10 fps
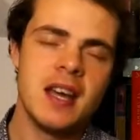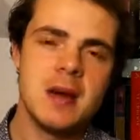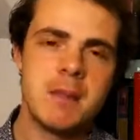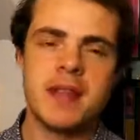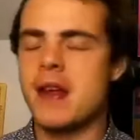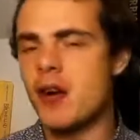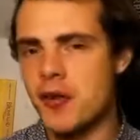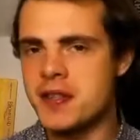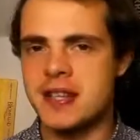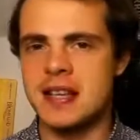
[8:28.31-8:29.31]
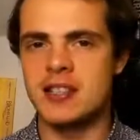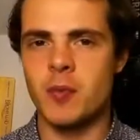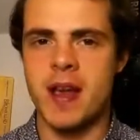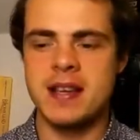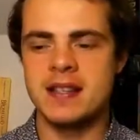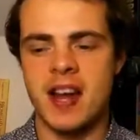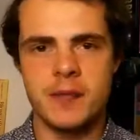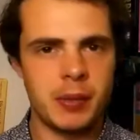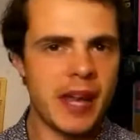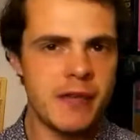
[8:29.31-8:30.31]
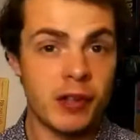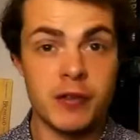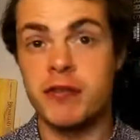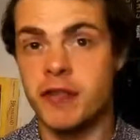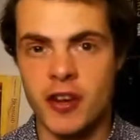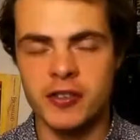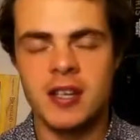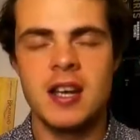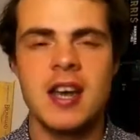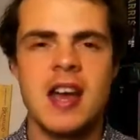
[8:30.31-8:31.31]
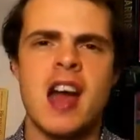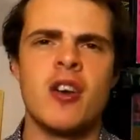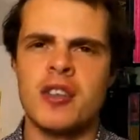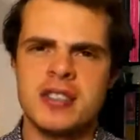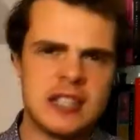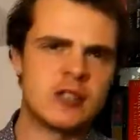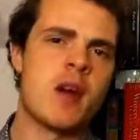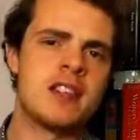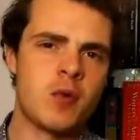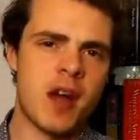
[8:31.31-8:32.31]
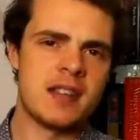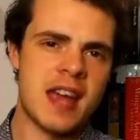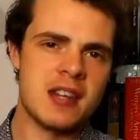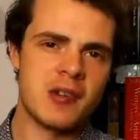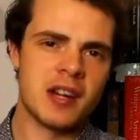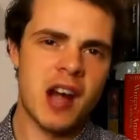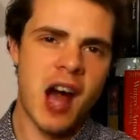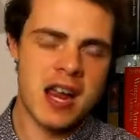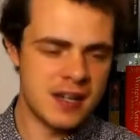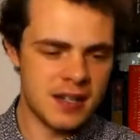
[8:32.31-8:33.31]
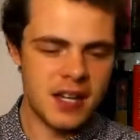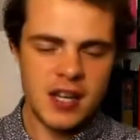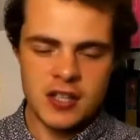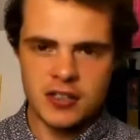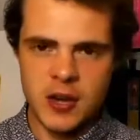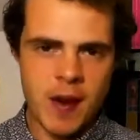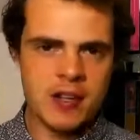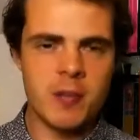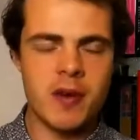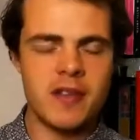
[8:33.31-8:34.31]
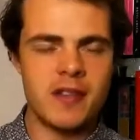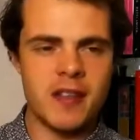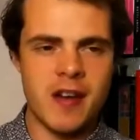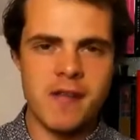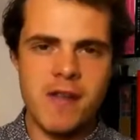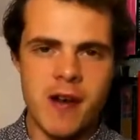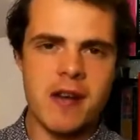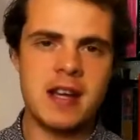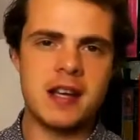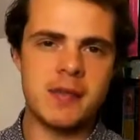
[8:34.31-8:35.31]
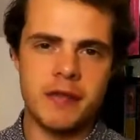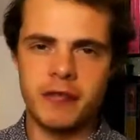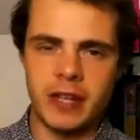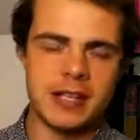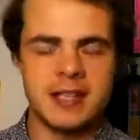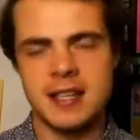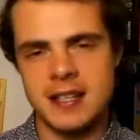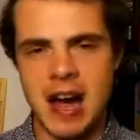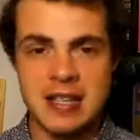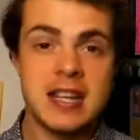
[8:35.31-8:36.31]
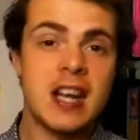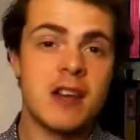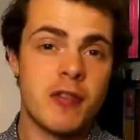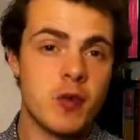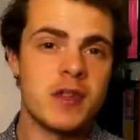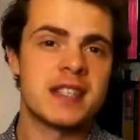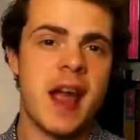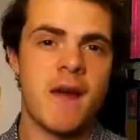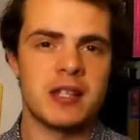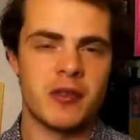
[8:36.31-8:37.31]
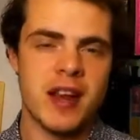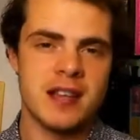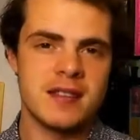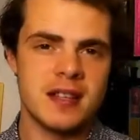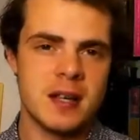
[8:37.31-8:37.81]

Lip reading: But then there are other scenes where he's kind of playful and fun, and other scenes where he's quite tender and kind. So you end up with a very conflicted idea of who this character is.